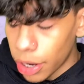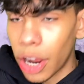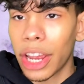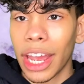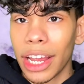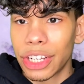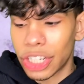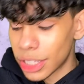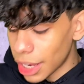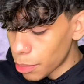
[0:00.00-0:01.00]
again,
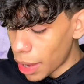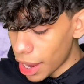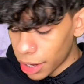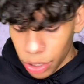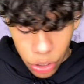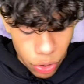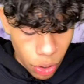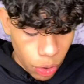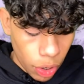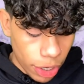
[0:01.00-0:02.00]
just like MAC, you
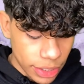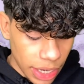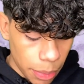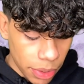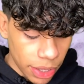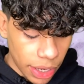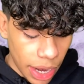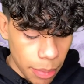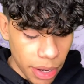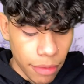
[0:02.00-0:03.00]
know, on top of the
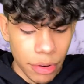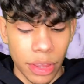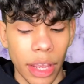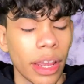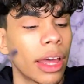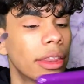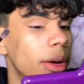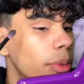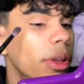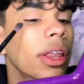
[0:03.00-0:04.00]
game and everything, and they
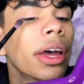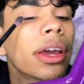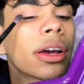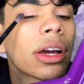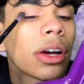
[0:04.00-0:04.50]
were like